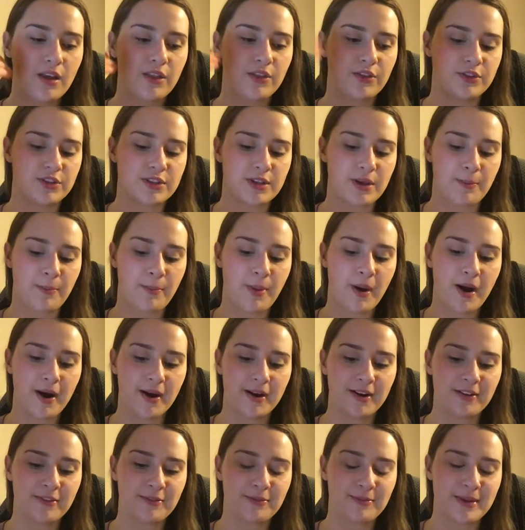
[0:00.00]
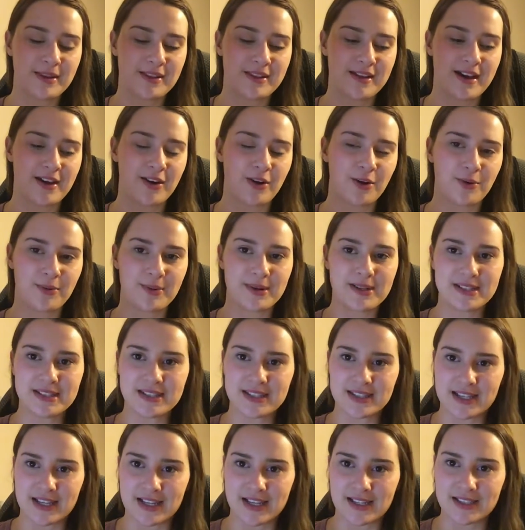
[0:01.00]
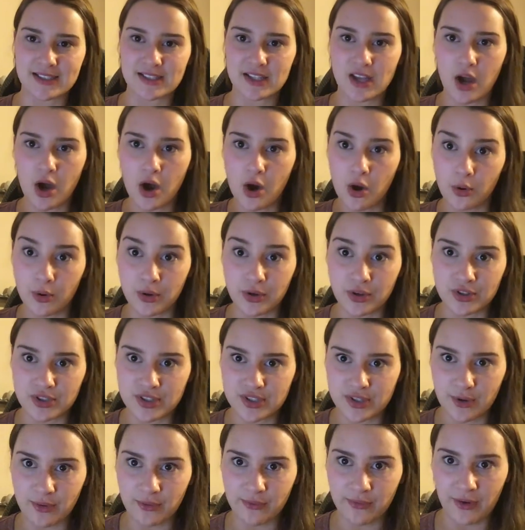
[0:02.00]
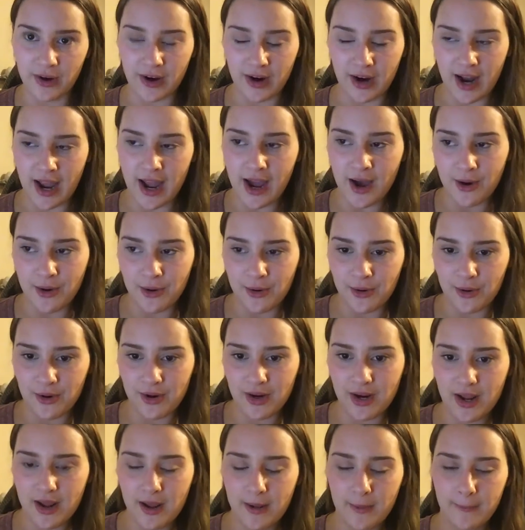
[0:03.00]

There's a part of me that always thinks, oh, you're so far out.